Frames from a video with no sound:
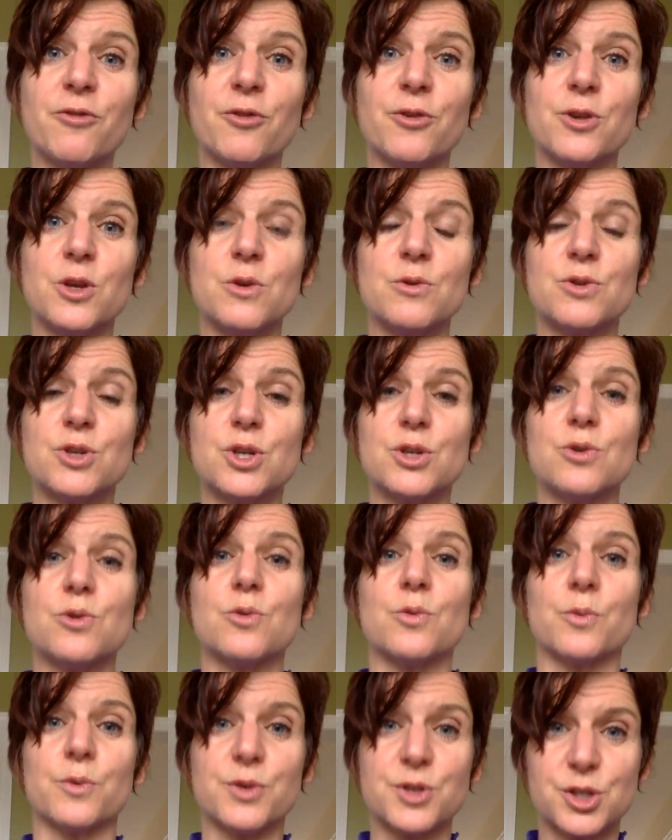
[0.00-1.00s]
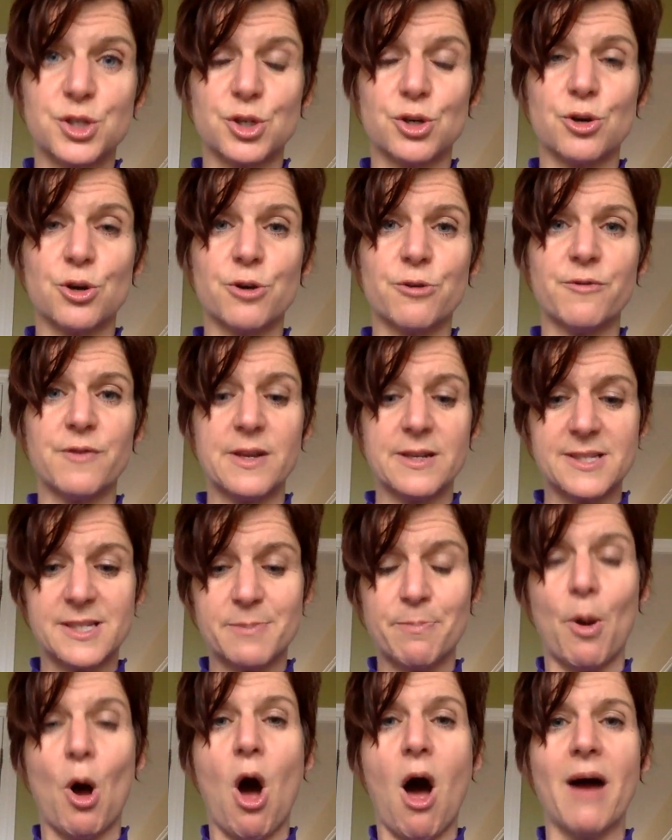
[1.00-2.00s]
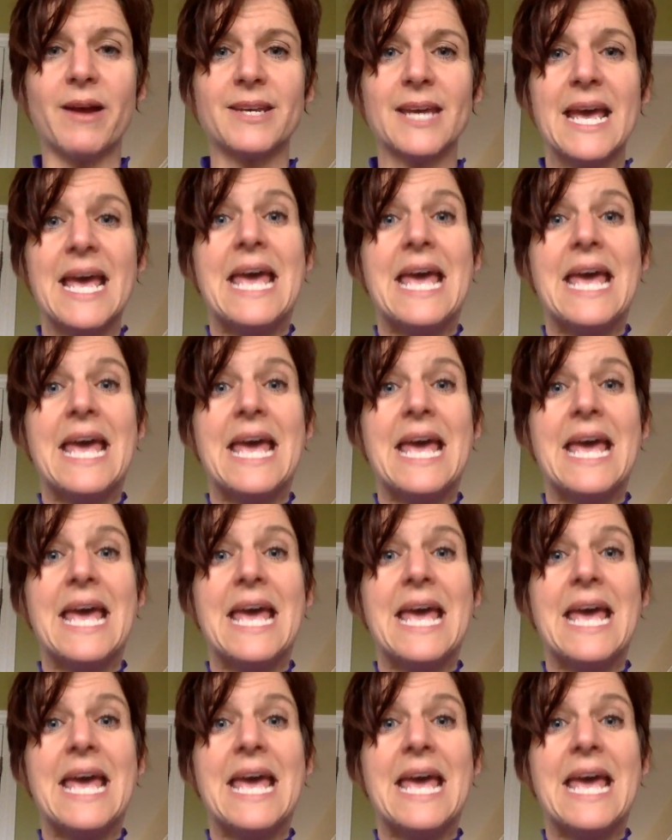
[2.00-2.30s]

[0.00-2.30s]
for you to reserve a spot.